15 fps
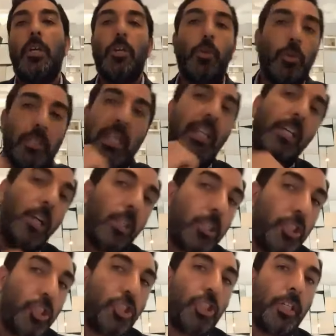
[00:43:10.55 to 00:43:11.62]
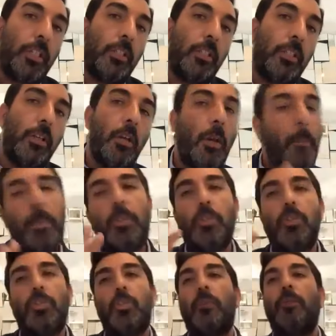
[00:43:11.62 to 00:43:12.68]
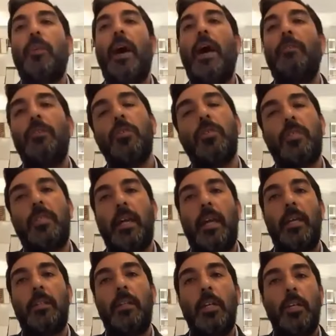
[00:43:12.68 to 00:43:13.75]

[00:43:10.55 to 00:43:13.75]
You'll take it on the chin, but you'll survive, you'll stand.